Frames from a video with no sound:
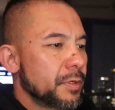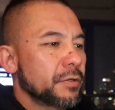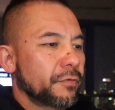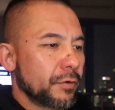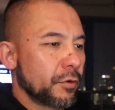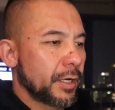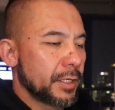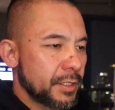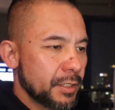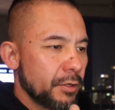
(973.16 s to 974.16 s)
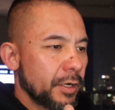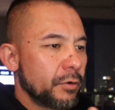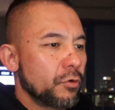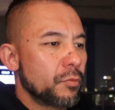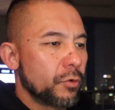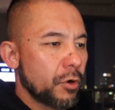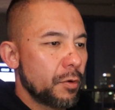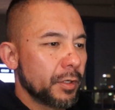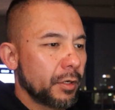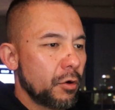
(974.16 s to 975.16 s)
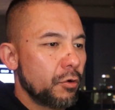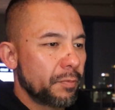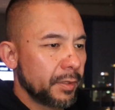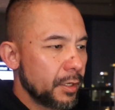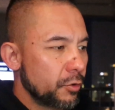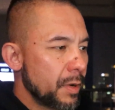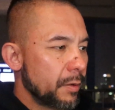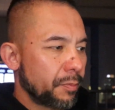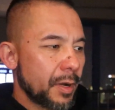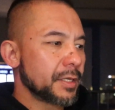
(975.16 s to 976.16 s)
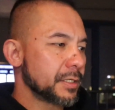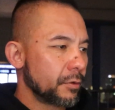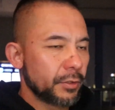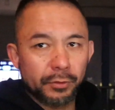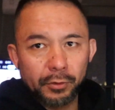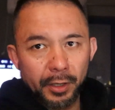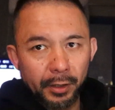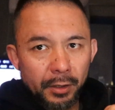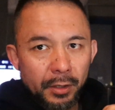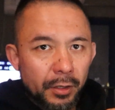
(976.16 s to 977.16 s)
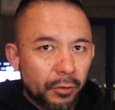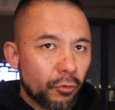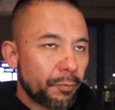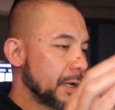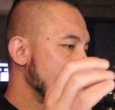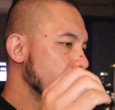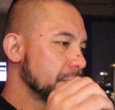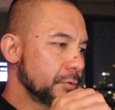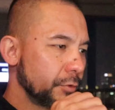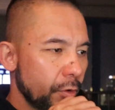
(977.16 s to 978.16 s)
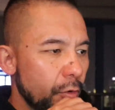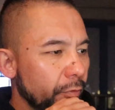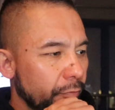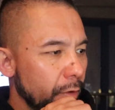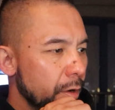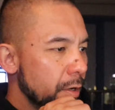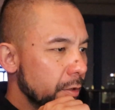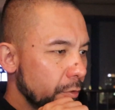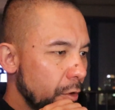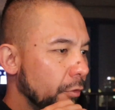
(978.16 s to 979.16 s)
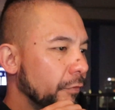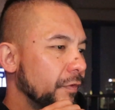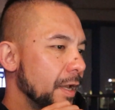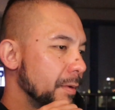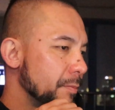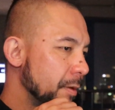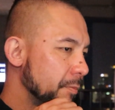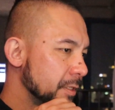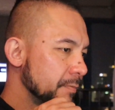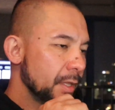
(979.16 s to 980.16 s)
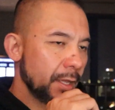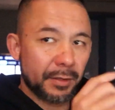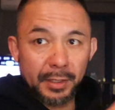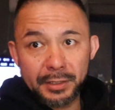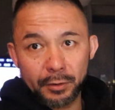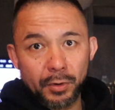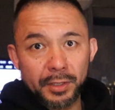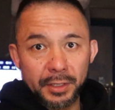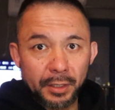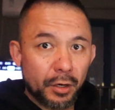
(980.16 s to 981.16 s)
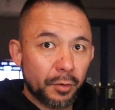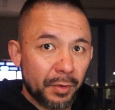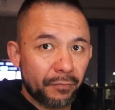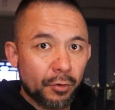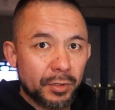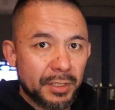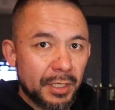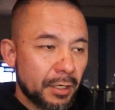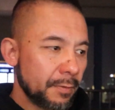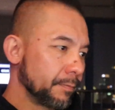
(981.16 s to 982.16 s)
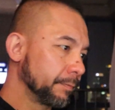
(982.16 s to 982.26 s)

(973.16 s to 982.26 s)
just feel like it's just like a normal common cold, but then you maybe pass it on to like your parents or your older family members. And these are the ones that are going to be very sick.